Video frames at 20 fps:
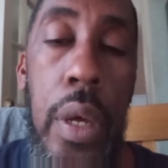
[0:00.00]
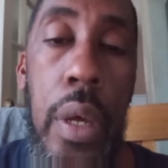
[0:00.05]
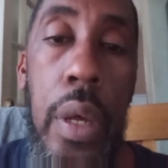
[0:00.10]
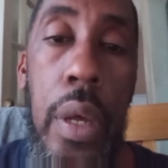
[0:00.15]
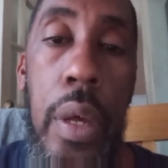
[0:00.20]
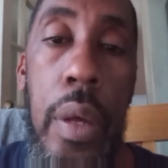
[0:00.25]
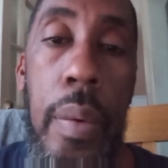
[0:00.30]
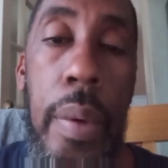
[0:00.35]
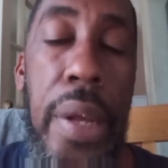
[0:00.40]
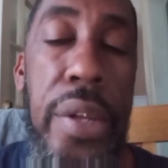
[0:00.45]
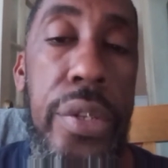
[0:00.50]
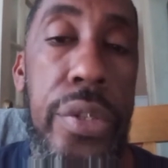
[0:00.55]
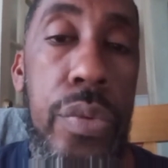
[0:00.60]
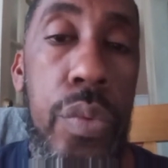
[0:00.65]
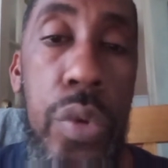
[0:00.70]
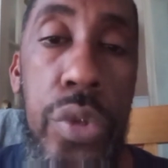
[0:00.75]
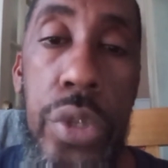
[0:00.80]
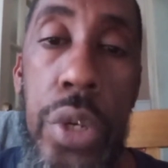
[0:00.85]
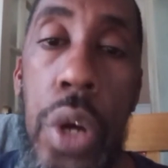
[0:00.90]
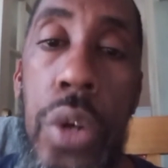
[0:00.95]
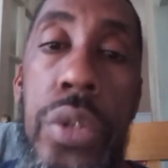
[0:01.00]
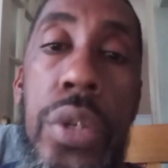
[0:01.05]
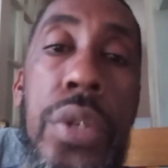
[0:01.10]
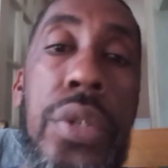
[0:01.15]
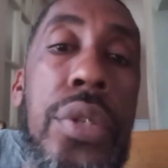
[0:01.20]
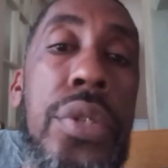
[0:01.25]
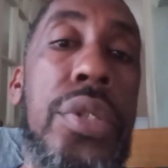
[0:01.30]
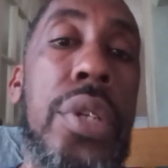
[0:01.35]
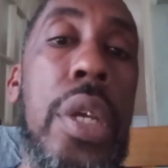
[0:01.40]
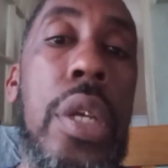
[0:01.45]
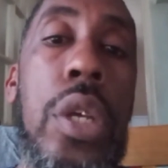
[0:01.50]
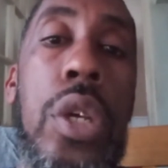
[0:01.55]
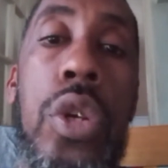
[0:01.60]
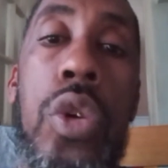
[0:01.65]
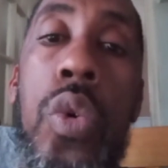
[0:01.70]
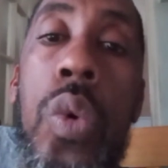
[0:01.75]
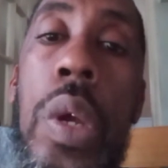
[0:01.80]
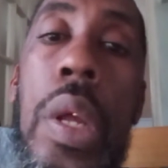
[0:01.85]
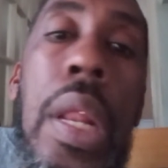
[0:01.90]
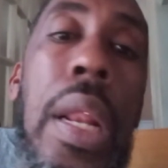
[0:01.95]
Um, I just want y'all just to take
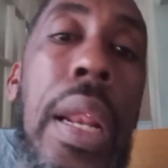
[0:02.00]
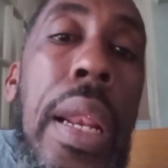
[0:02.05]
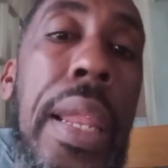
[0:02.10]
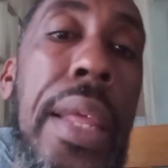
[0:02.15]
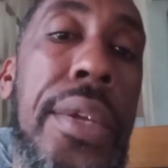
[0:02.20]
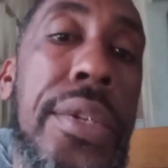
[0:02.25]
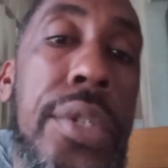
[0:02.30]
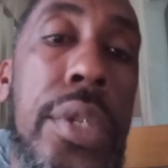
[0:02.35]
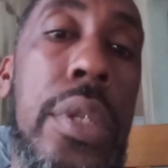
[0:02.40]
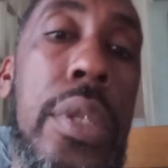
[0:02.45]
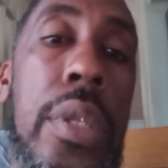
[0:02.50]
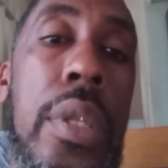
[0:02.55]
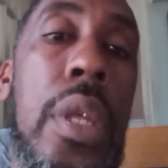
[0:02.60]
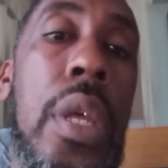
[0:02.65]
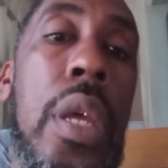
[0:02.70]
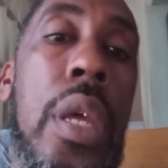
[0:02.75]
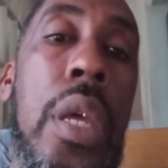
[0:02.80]
a quick listen